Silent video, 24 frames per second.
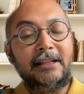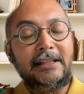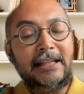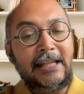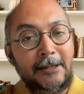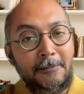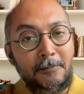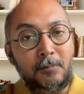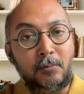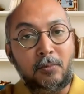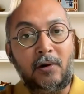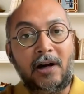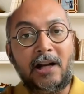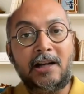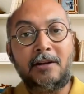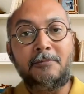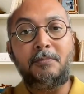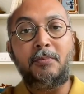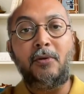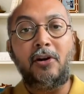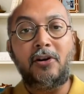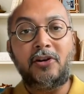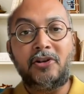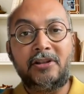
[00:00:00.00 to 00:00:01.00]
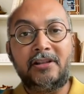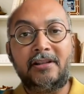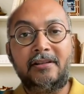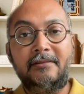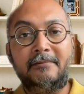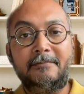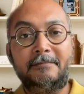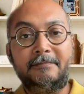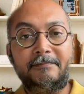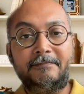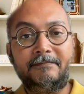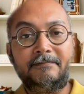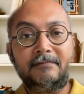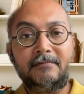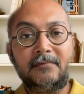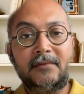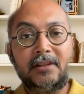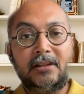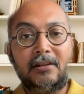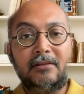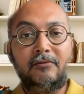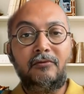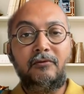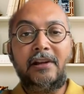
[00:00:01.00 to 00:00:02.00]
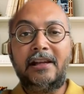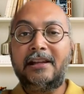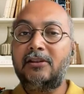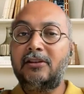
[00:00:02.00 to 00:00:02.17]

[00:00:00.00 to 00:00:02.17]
keep one portion where